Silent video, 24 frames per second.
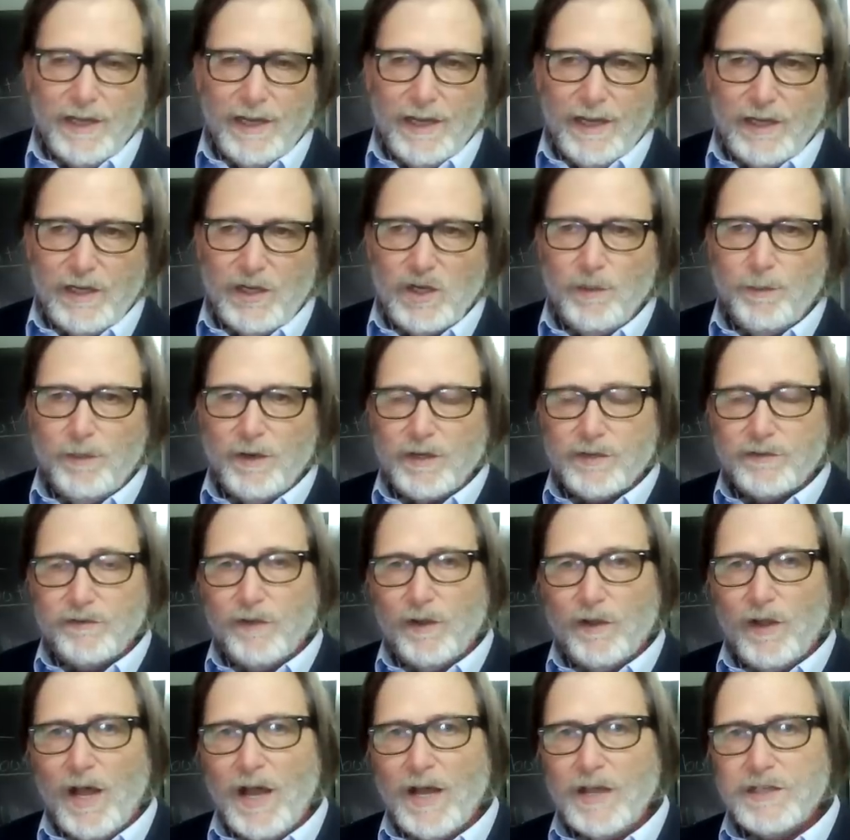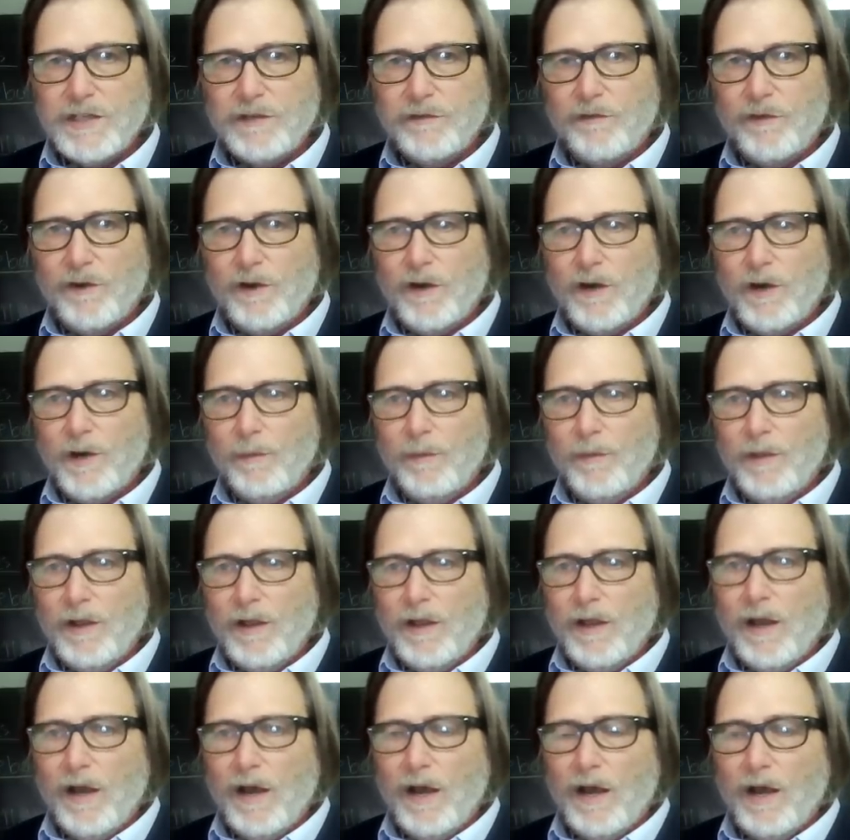humanist philosopher
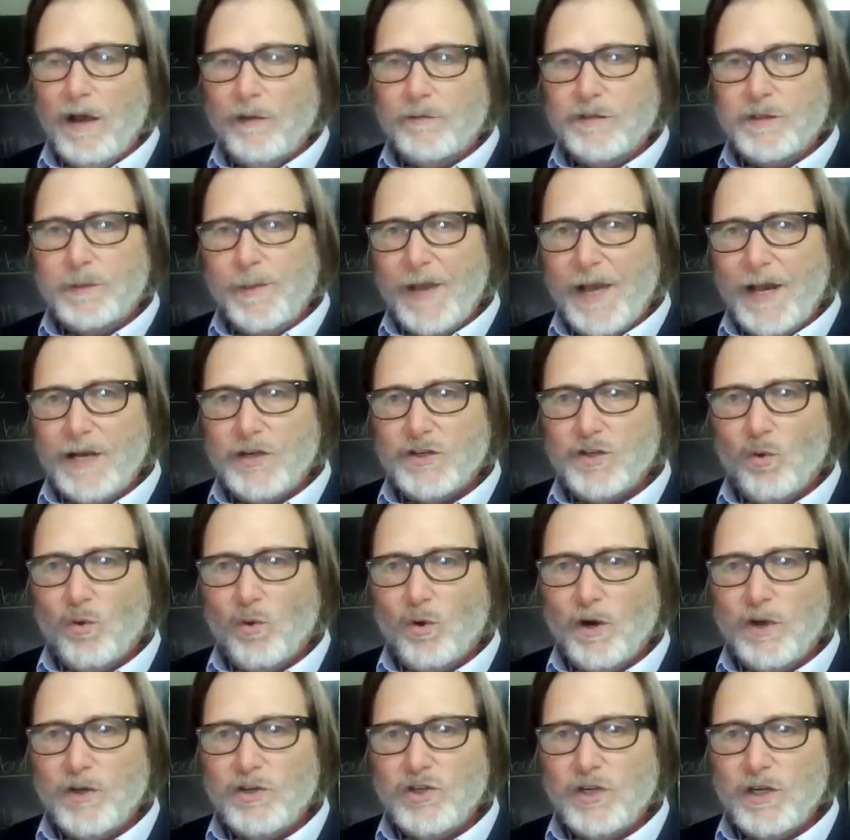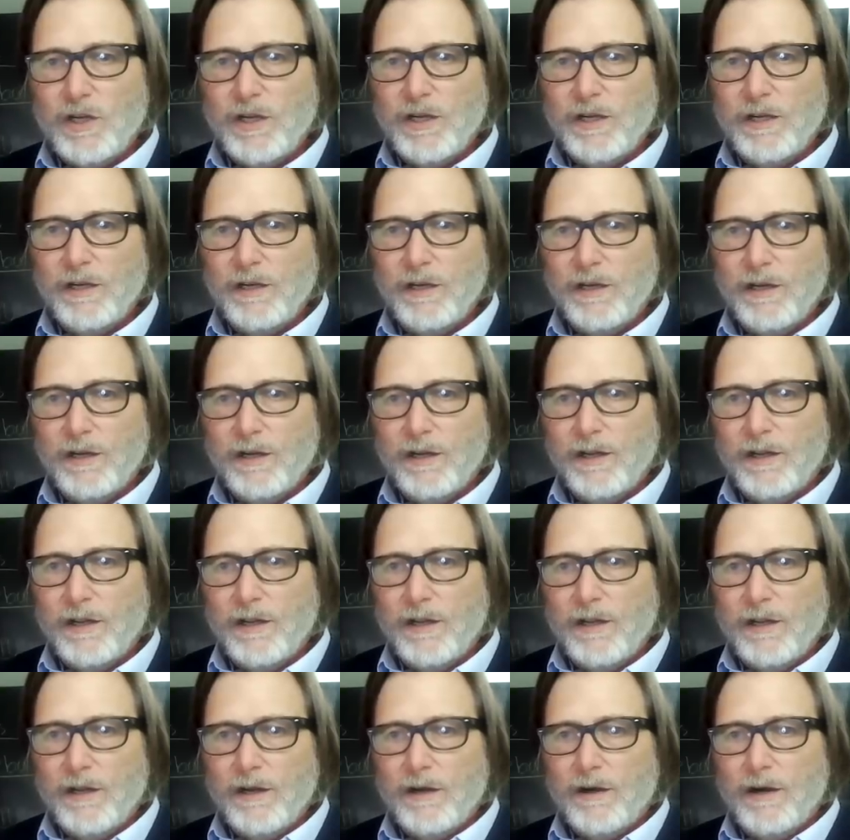of Spanish origin,
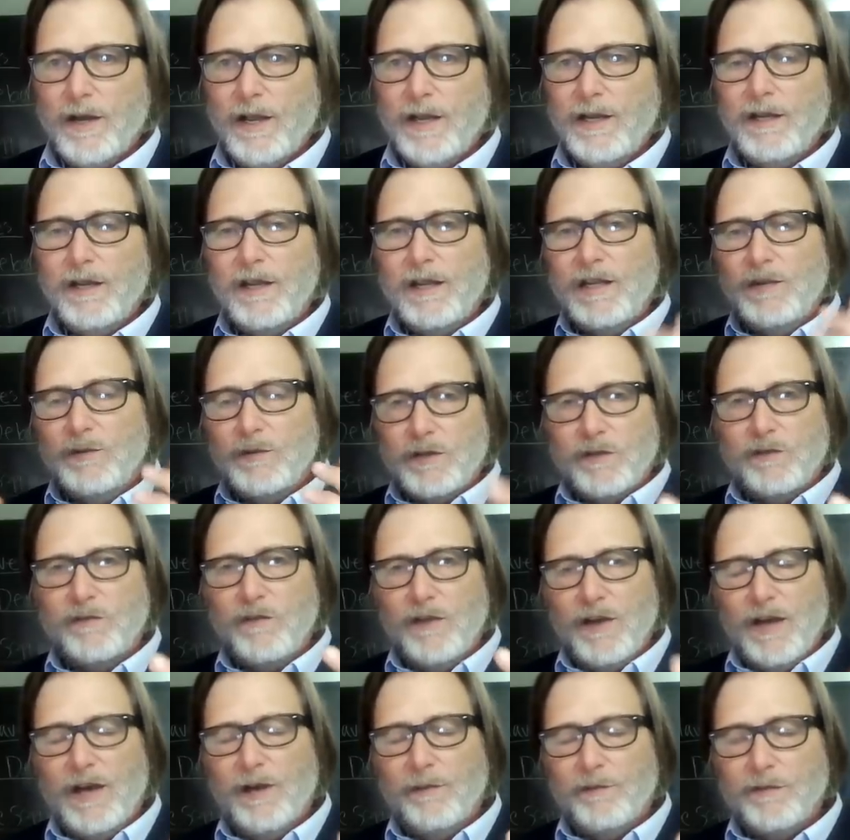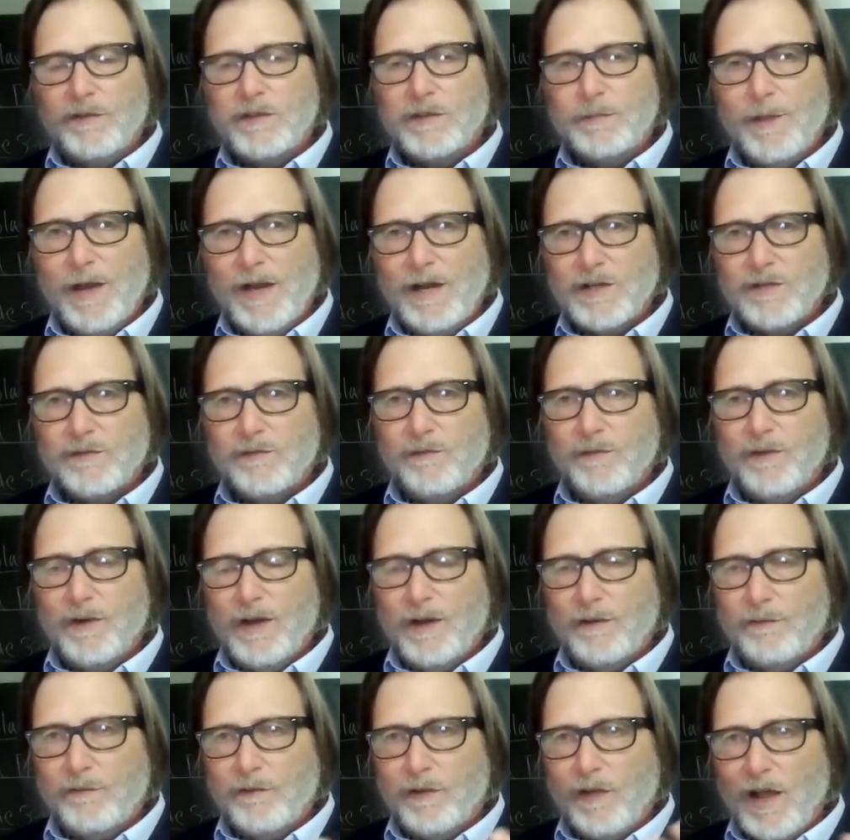right? He was a Spanish
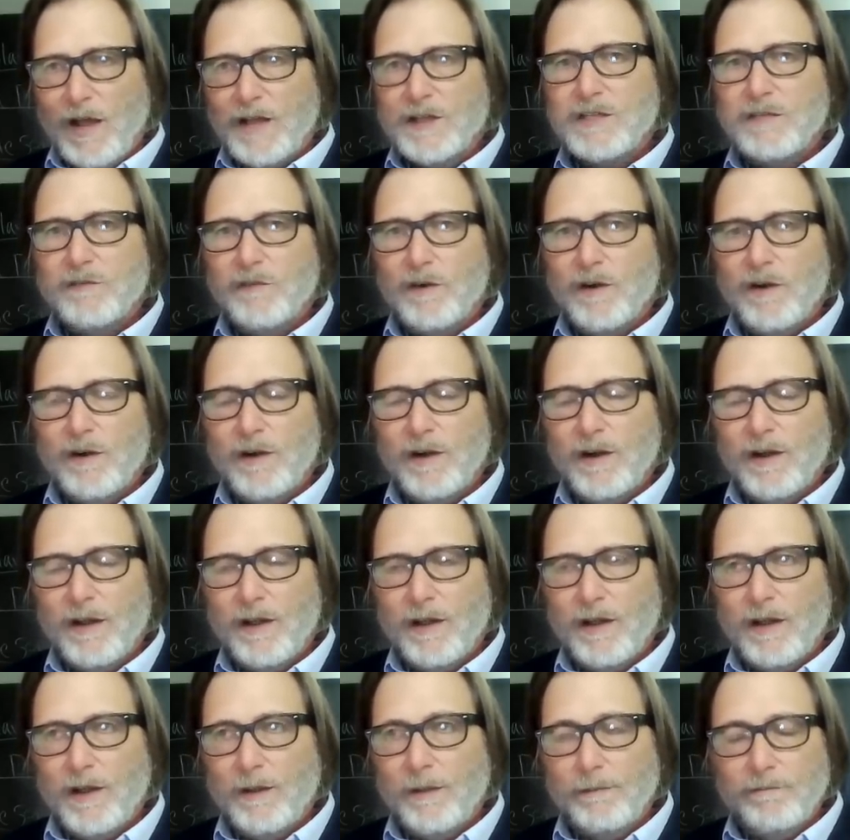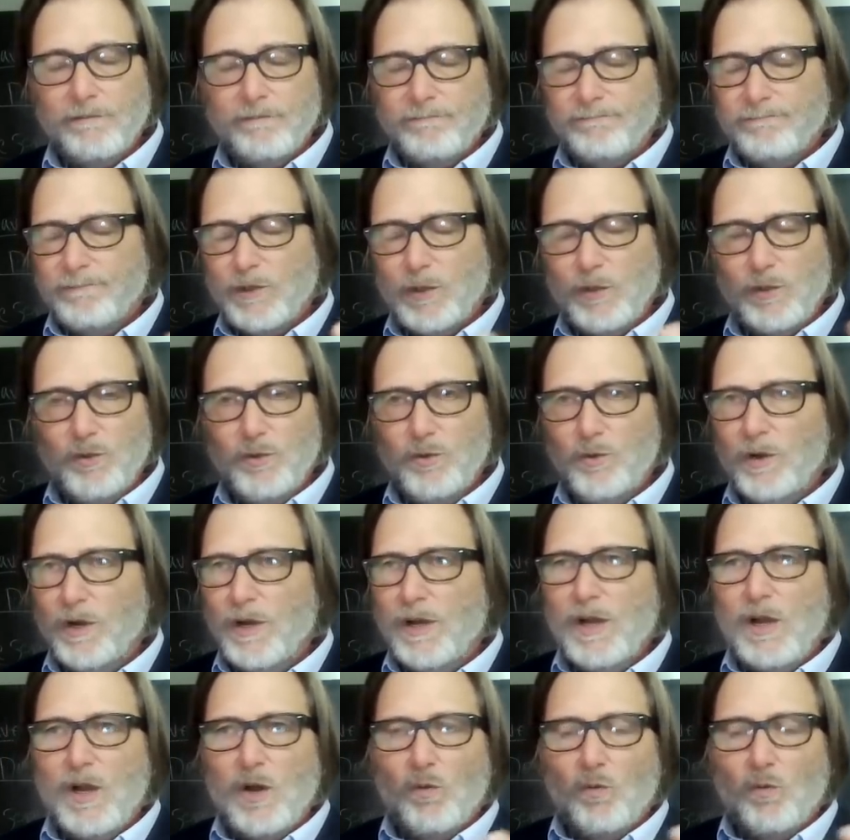philosopher who
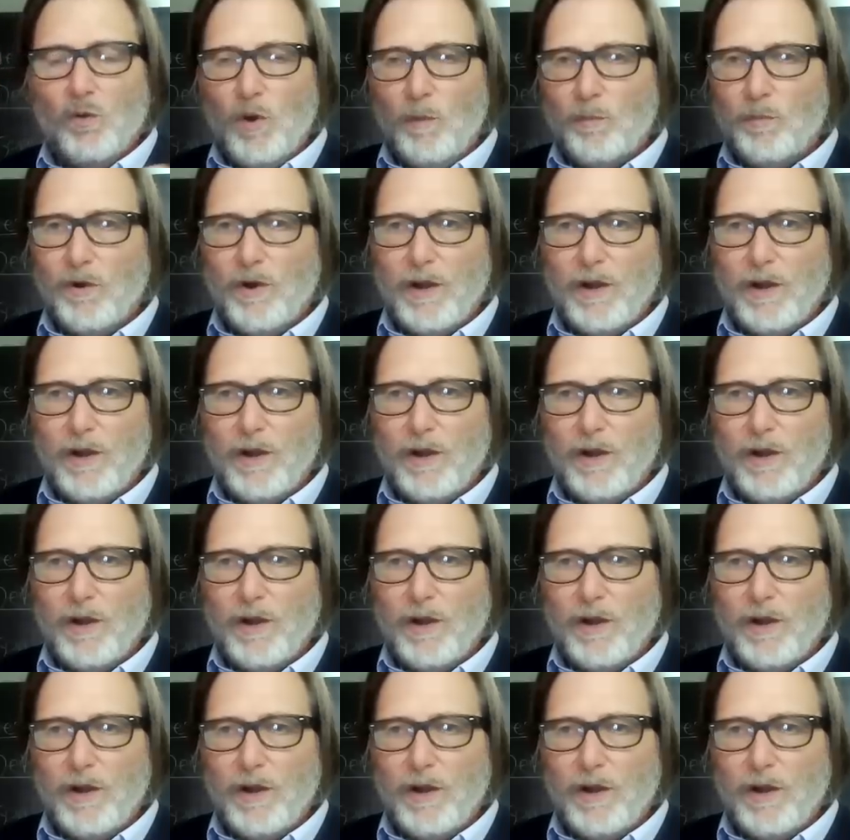wrote